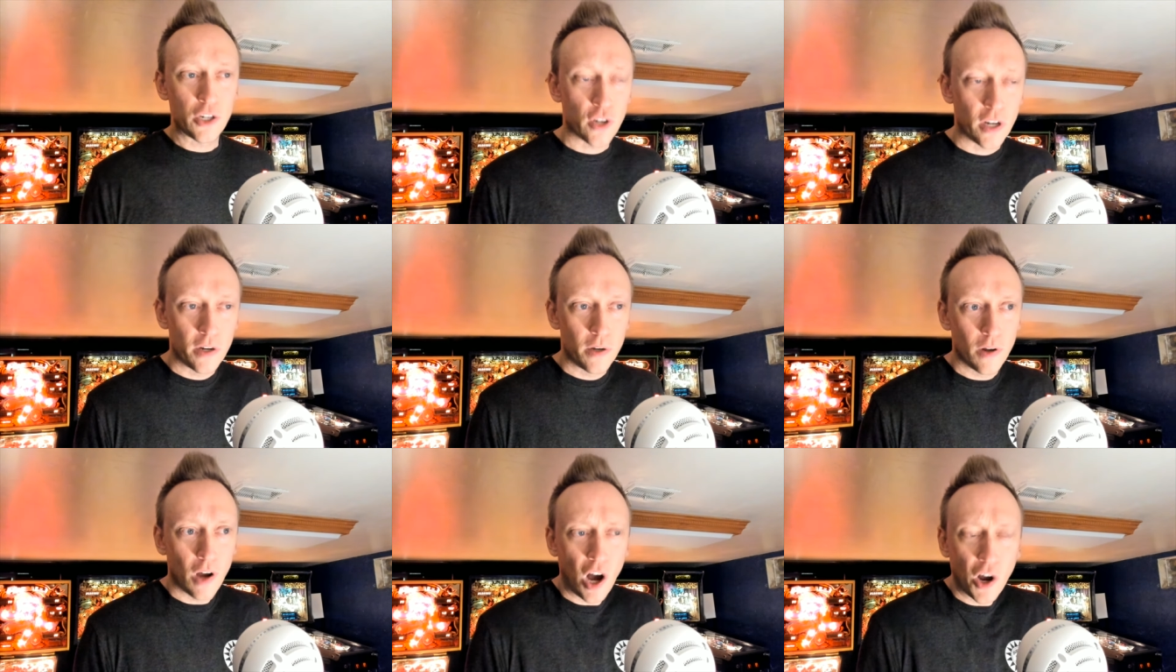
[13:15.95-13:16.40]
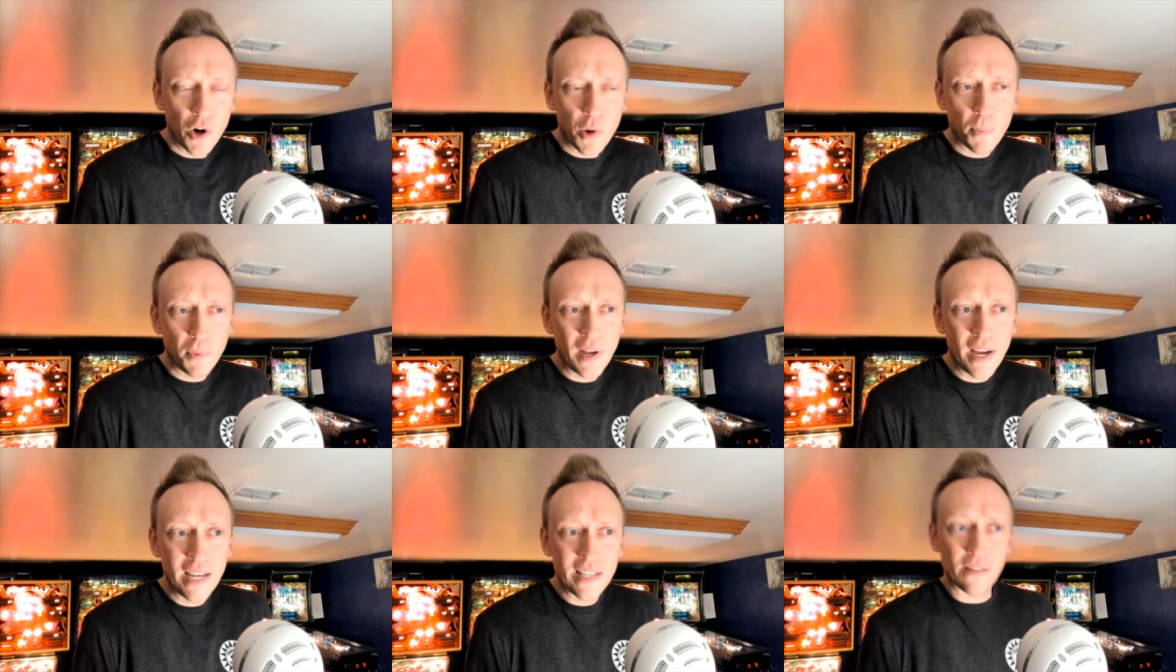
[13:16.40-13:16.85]
Should I 100
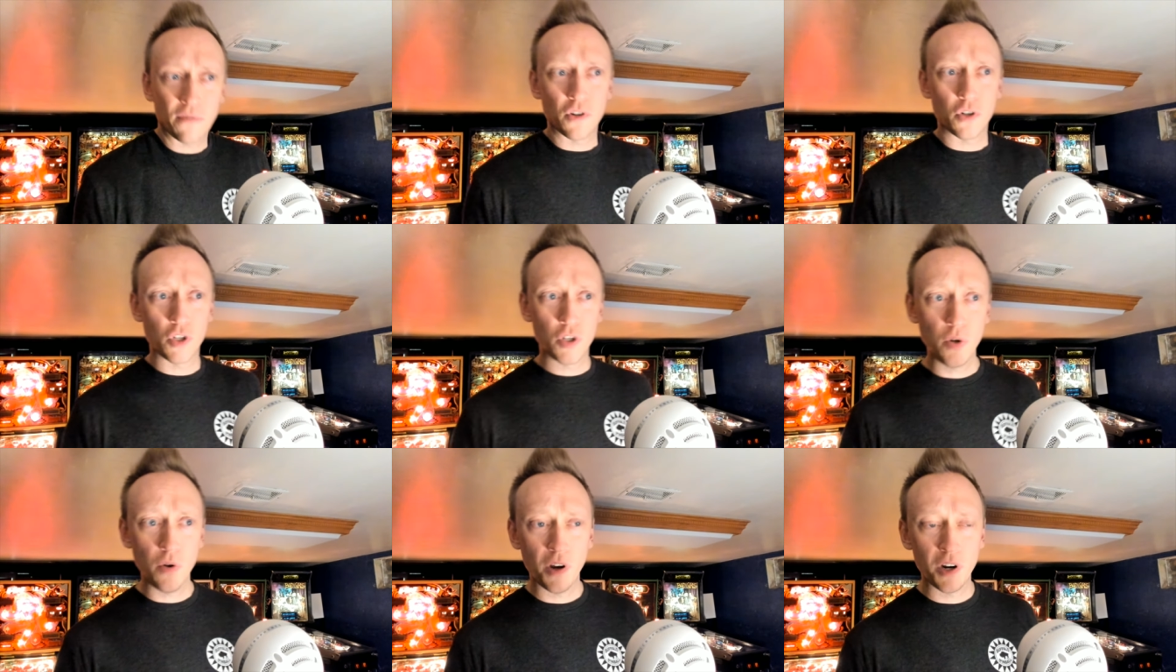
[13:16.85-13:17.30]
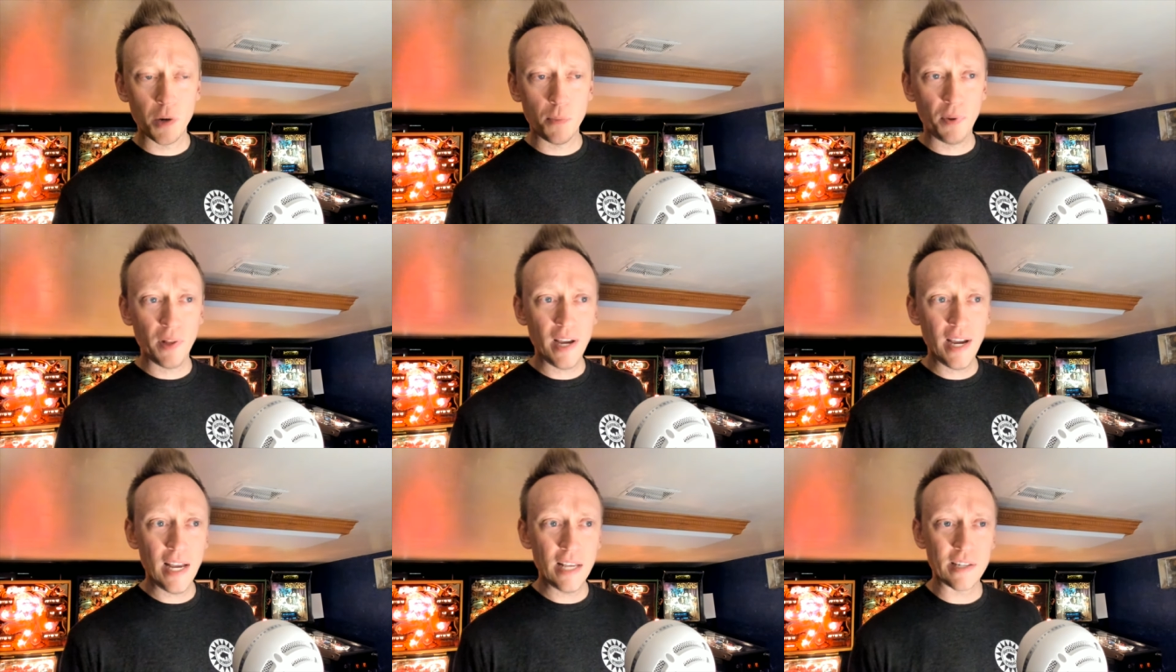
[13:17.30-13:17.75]
plays, after 200
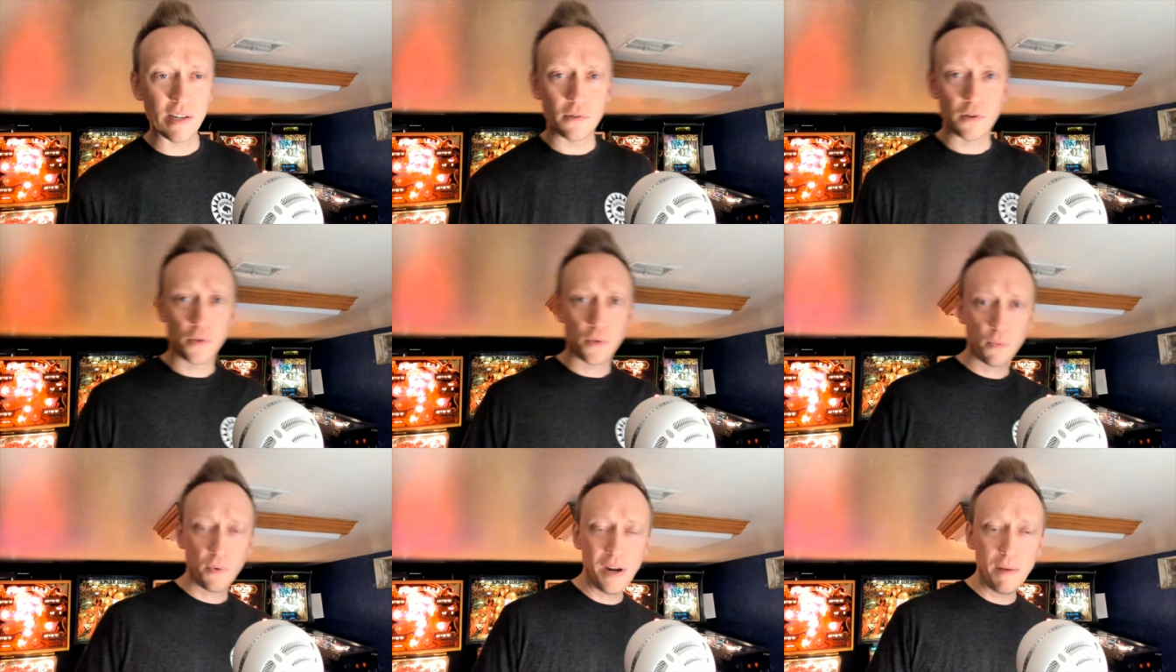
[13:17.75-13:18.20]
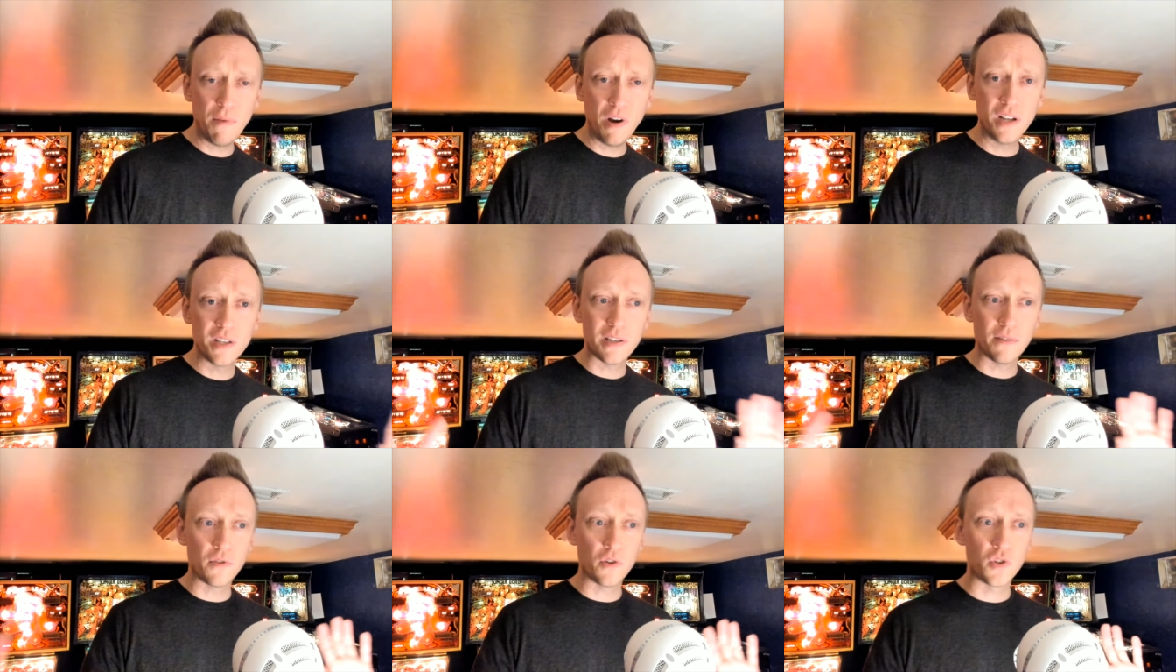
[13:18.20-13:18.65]
plays, after 3
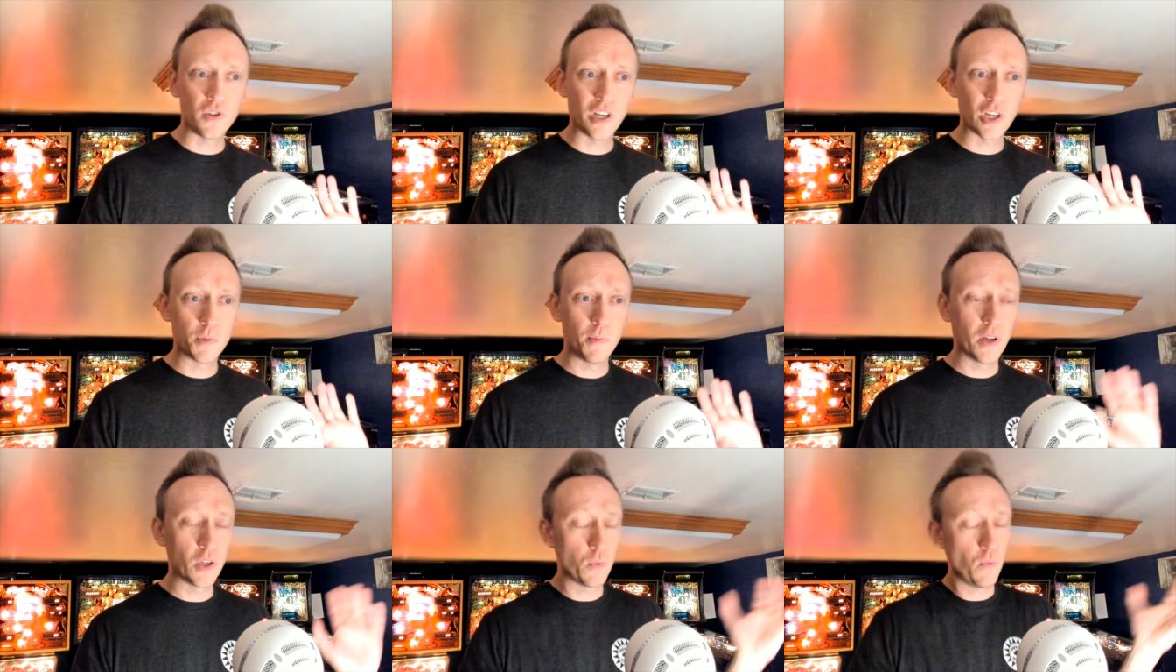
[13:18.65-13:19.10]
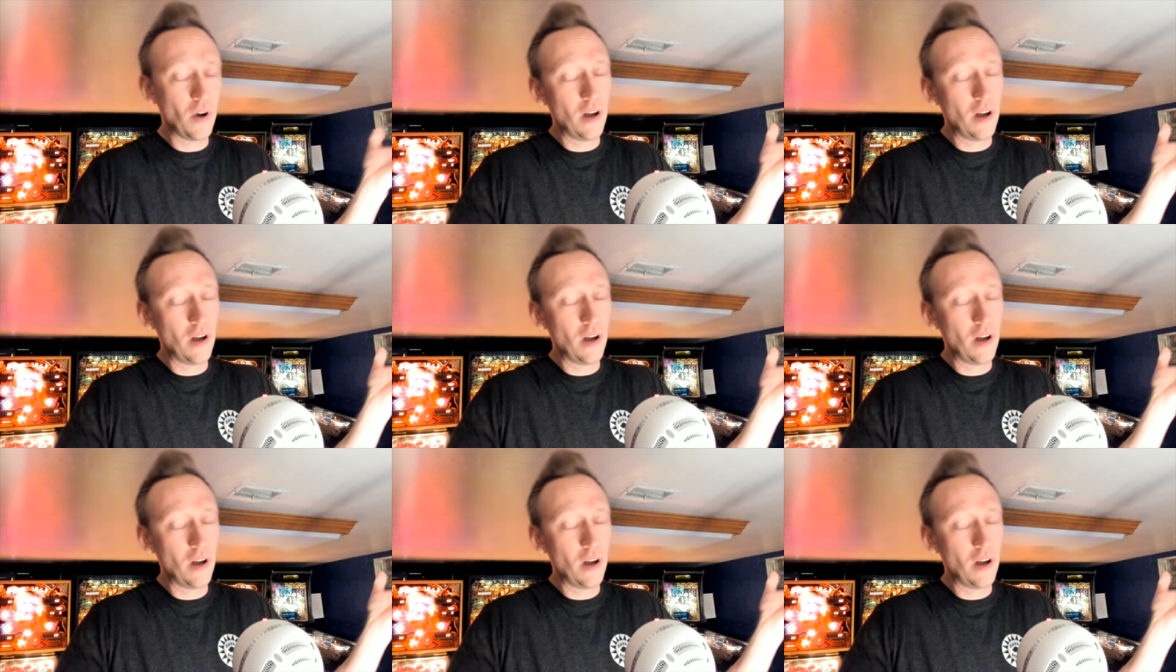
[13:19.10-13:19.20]
months, after 6 months?